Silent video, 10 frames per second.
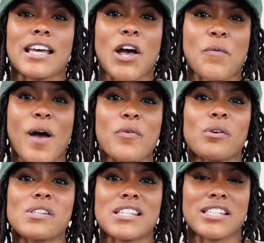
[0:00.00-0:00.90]
Um, mm-hmm. I went
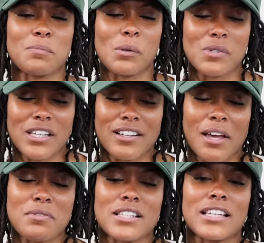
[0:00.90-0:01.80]
when C C B was there and
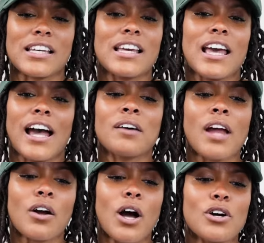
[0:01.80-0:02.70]
that was lit. I'm
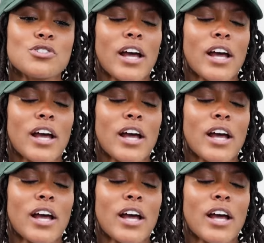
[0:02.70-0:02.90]
not gonna hold you.